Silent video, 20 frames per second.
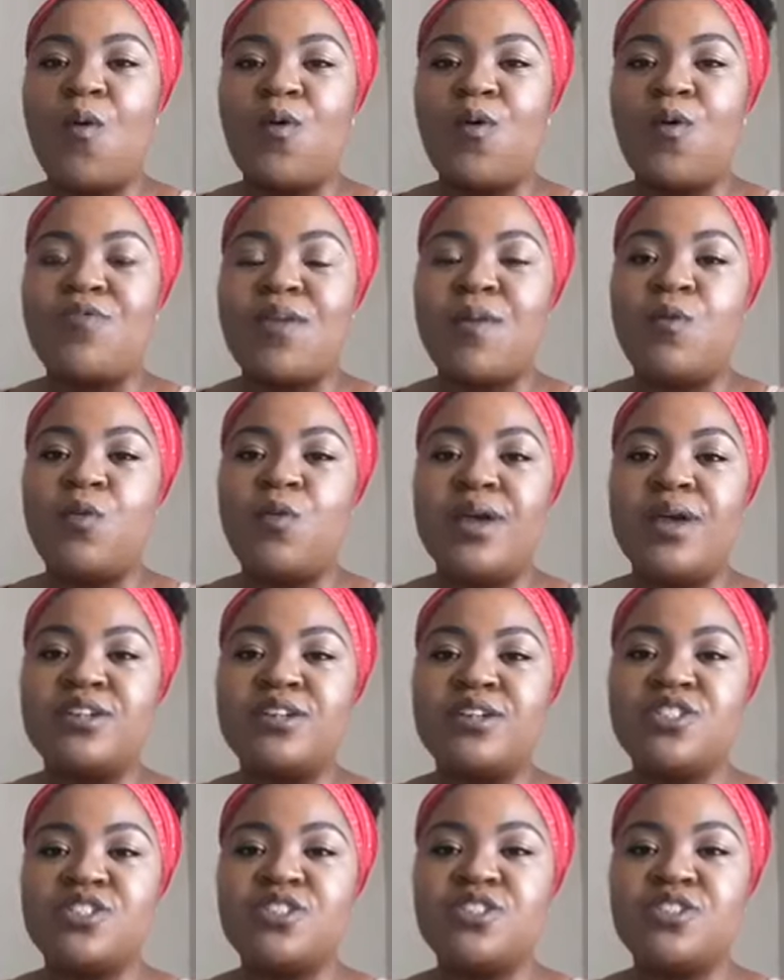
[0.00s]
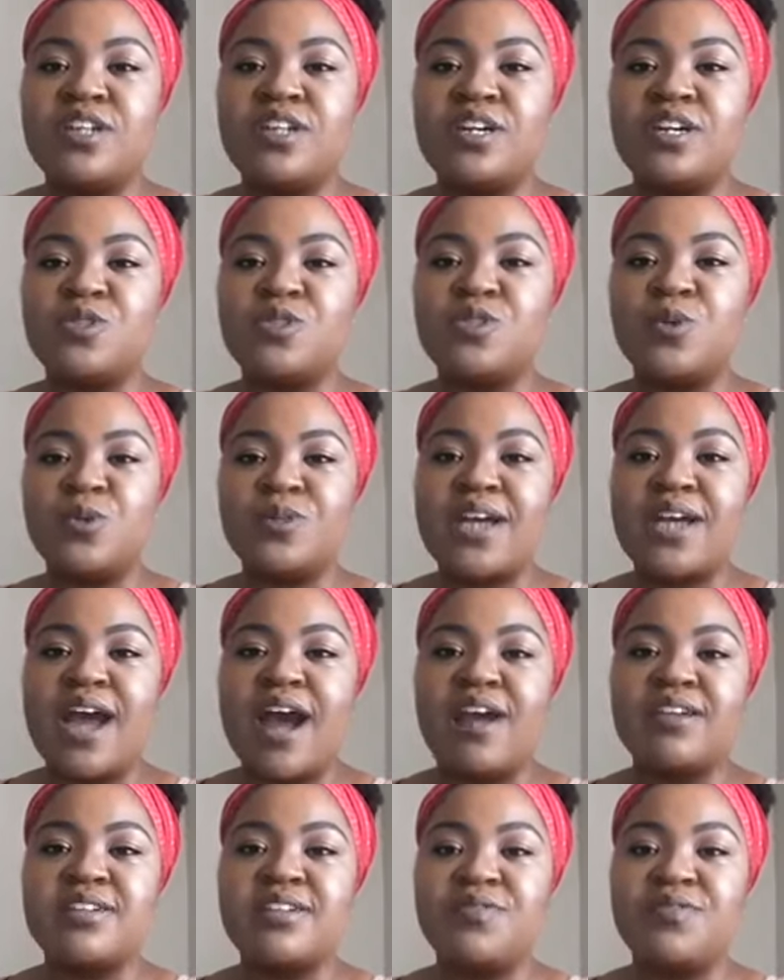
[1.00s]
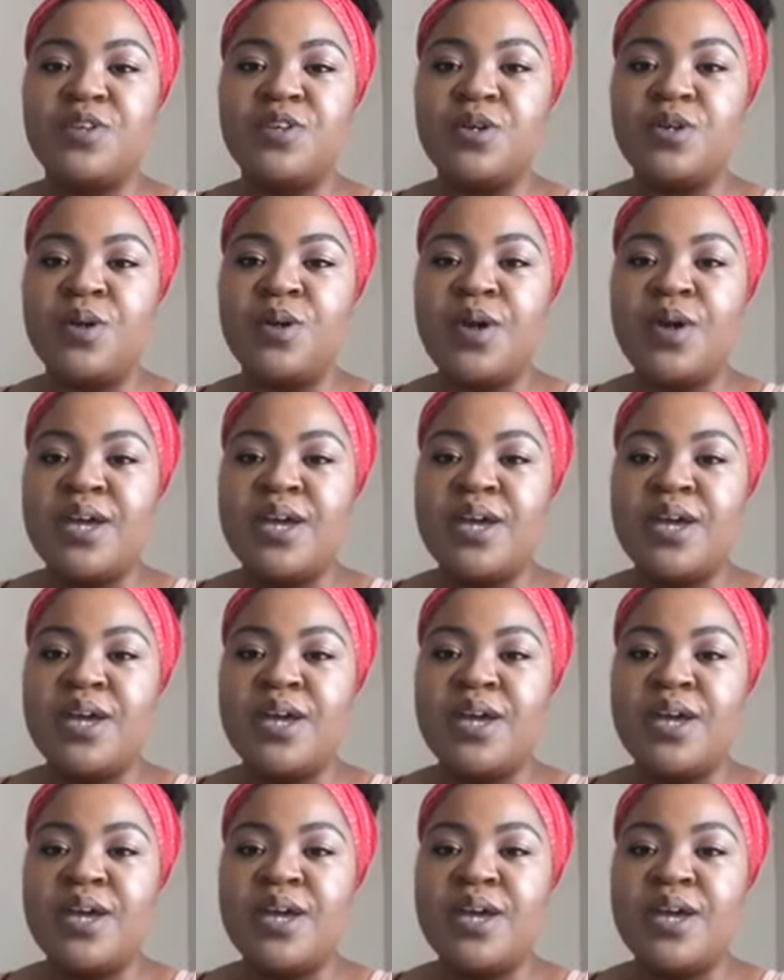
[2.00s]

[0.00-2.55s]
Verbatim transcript: of them. We are just uh, sorting out a few